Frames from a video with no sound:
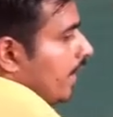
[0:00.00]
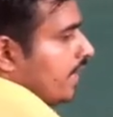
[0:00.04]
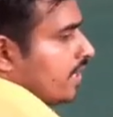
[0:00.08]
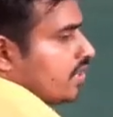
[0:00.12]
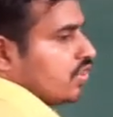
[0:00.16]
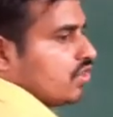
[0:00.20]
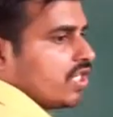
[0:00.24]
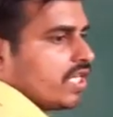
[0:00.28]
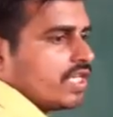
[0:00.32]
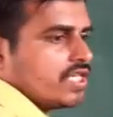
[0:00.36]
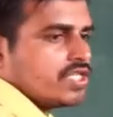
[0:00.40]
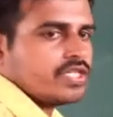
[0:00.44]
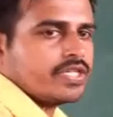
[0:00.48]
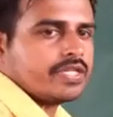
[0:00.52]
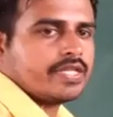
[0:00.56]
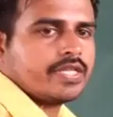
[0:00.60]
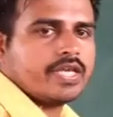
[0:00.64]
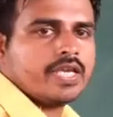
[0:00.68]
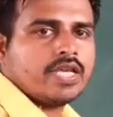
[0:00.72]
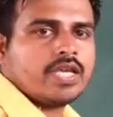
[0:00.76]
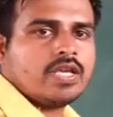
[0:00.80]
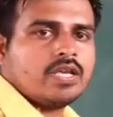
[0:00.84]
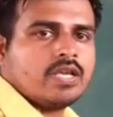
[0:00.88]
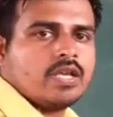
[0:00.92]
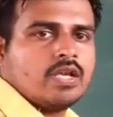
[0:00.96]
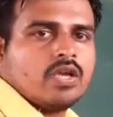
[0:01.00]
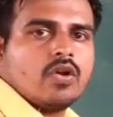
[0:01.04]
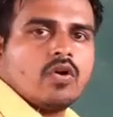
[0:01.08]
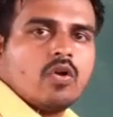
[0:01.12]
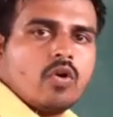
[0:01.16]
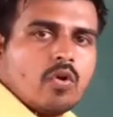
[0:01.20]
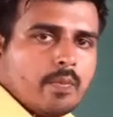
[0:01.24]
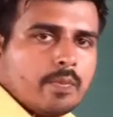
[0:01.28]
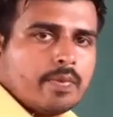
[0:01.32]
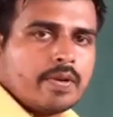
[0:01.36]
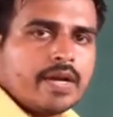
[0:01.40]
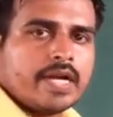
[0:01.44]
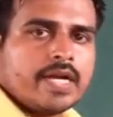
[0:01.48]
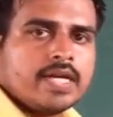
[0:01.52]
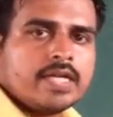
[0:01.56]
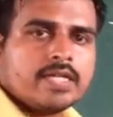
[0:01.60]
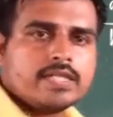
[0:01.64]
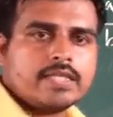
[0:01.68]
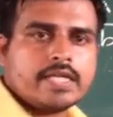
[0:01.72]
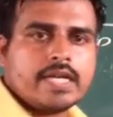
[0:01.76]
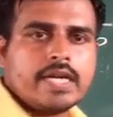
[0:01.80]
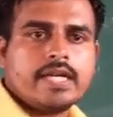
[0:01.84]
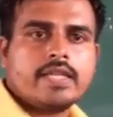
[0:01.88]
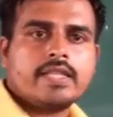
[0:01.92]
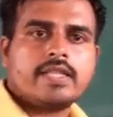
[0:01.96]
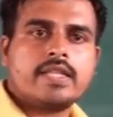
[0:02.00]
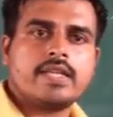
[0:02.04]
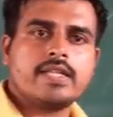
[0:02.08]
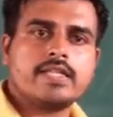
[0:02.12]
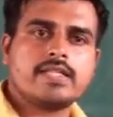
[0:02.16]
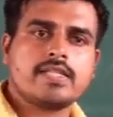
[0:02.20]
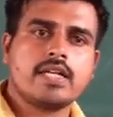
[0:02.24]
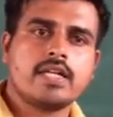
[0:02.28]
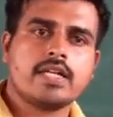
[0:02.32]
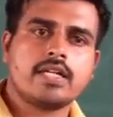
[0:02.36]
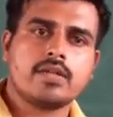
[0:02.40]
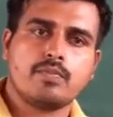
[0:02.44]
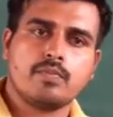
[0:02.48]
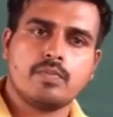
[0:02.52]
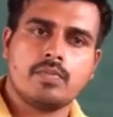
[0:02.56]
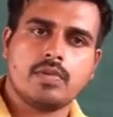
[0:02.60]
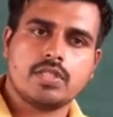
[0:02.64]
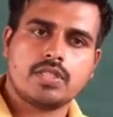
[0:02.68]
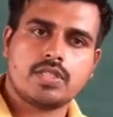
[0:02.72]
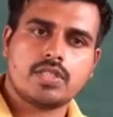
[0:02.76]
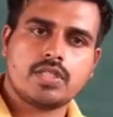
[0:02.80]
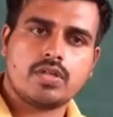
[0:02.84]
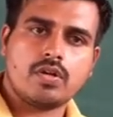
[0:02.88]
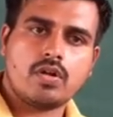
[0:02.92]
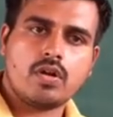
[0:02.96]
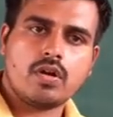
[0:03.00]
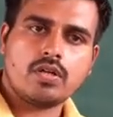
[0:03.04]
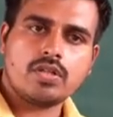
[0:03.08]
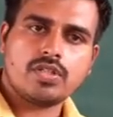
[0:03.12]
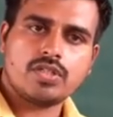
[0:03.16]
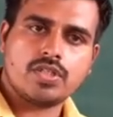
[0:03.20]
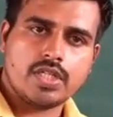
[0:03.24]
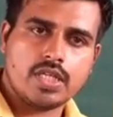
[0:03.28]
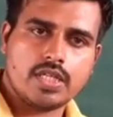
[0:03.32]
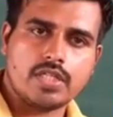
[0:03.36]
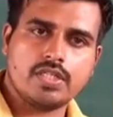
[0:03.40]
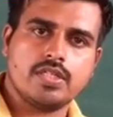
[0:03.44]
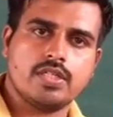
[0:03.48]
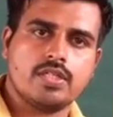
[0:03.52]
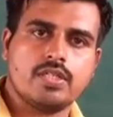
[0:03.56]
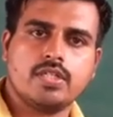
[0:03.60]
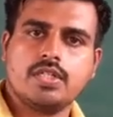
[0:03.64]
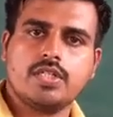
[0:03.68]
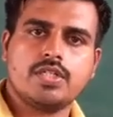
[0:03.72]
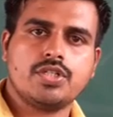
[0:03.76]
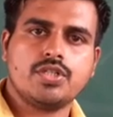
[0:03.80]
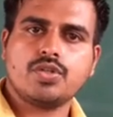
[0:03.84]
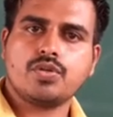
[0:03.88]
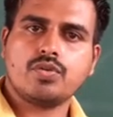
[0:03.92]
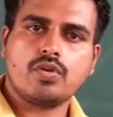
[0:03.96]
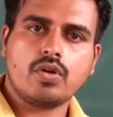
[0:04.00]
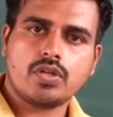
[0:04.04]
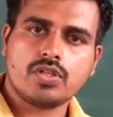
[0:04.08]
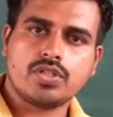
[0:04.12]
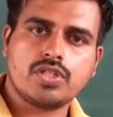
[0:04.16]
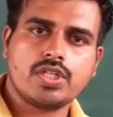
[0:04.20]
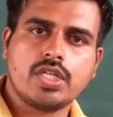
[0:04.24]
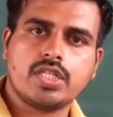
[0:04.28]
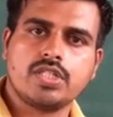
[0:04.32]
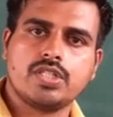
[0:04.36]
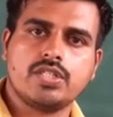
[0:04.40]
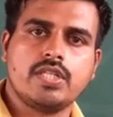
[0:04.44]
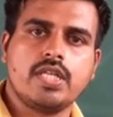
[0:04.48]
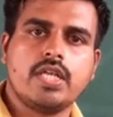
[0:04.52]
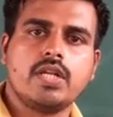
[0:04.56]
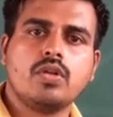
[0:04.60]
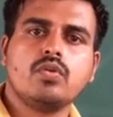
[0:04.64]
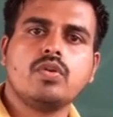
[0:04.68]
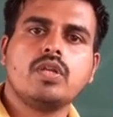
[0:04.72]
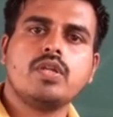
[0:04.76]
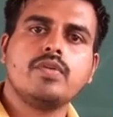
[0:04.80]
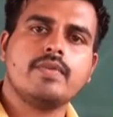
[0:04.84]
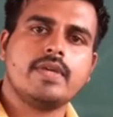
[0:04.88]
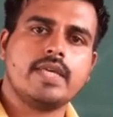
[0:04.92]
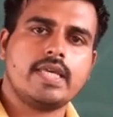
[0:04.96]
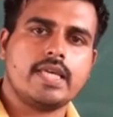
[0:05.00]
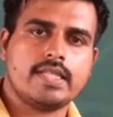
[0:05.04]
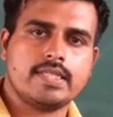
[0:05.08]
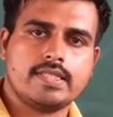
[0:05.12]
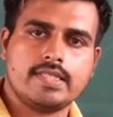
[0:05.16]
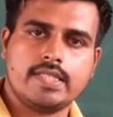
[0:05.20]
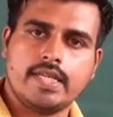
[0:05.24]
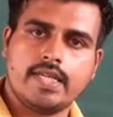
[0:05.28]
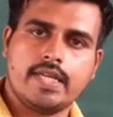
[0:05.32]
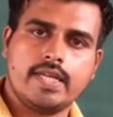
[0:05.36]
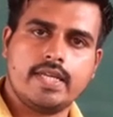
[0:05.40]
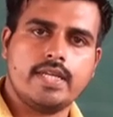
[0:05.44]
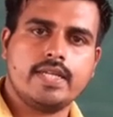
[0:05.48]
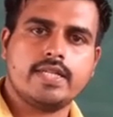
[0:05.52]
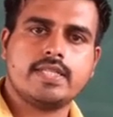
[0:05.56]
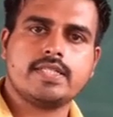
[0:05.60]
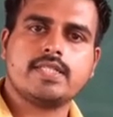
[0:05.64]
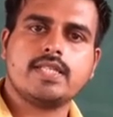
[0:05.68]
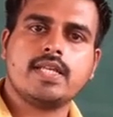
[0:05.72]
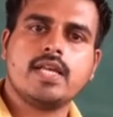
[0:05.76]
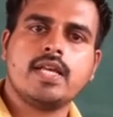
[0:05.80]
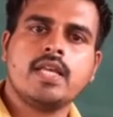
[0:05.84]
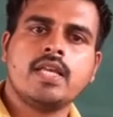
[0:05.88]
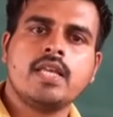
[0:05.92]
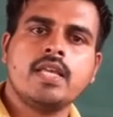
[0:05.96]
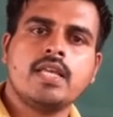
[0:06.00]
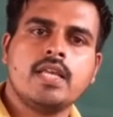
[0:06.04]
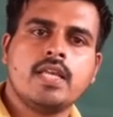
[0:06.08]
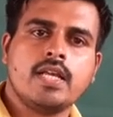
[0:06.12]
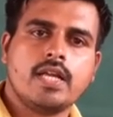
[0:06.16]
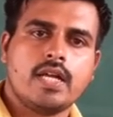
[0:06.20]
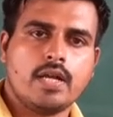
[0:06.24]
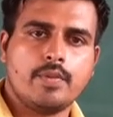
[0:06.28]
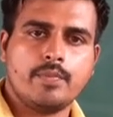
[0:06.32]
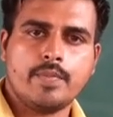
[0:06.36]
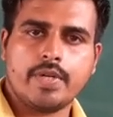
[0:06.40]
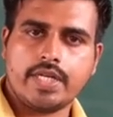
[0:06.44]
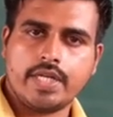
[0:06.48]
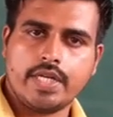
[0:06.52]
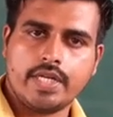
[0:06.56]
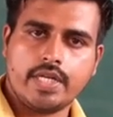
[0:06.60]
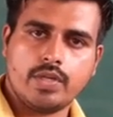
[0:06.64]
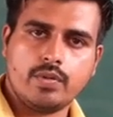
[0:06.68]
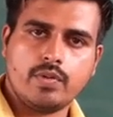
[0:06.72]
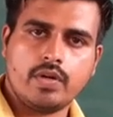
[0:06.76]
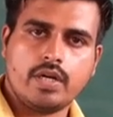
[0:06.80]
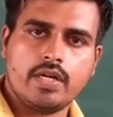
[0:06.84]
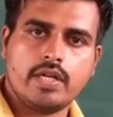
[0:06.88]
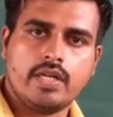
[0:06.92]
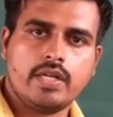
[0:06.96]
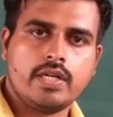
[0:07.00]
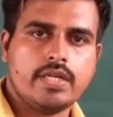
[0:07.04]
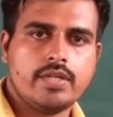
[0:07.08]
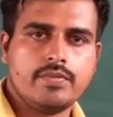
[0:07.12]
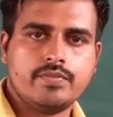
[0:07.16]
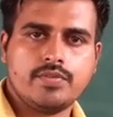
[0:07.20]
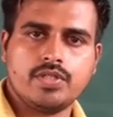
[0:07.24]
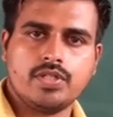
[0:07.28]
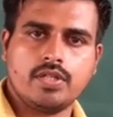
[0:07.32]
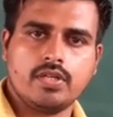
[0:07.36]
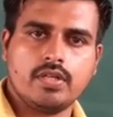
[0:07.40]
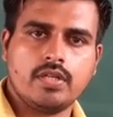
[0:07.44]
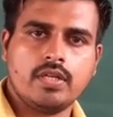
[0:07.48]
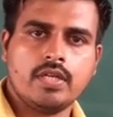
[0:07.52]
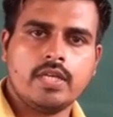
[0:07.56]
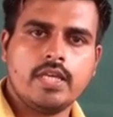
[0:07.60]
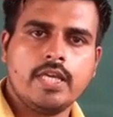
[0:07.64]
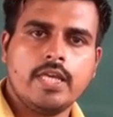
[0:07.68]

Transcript: I changed the operands and the result must not change, should not change. Then only we can say it's a commutative under division.